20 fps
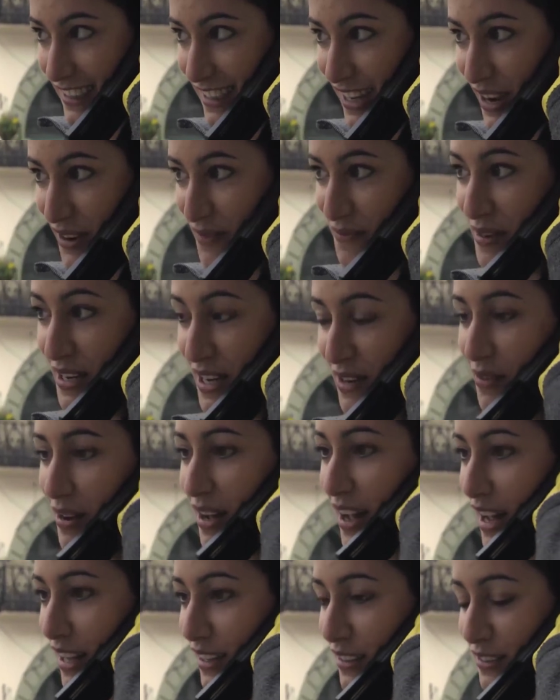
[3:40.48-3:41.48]
Well,
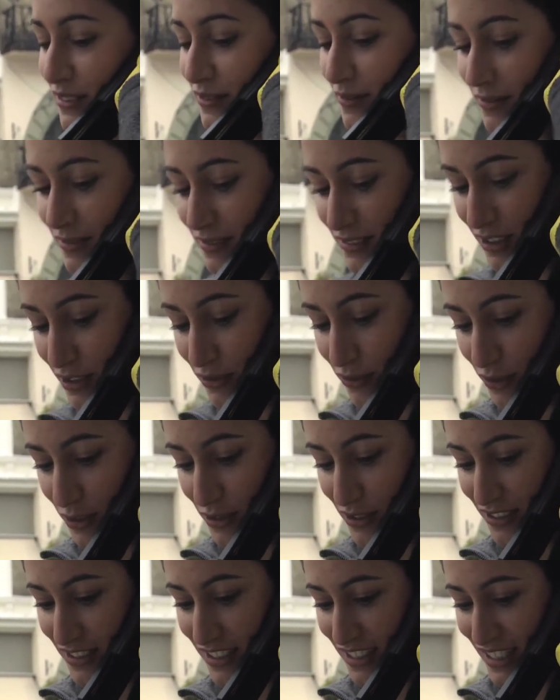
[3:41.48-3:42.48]
I look forward
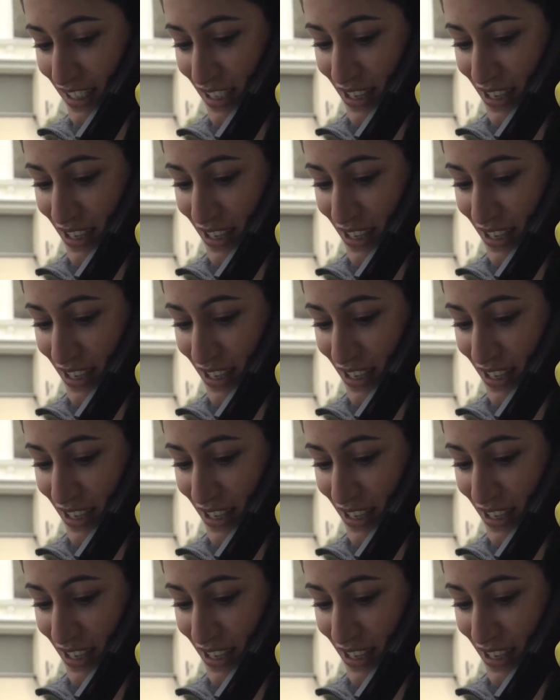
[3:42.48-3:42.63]
to seeing